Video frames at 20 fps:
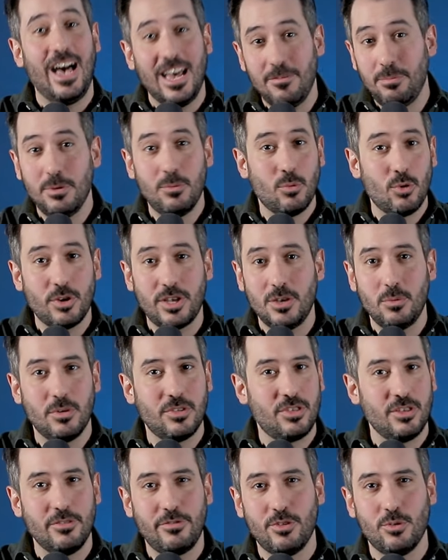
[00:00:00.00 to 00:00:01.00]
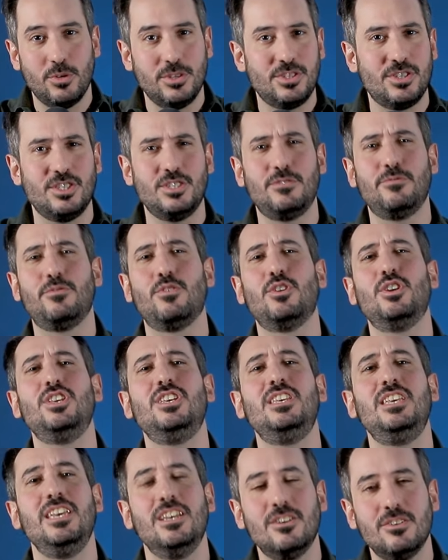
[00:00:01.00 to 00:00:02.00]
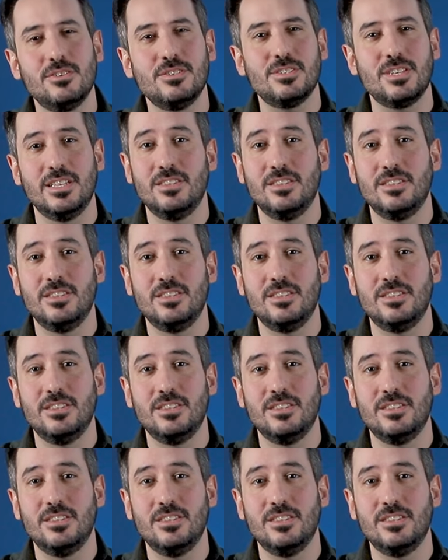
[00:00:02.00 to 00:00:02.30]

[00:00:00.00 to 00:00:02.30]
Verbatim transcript: I've been working with influencers for years,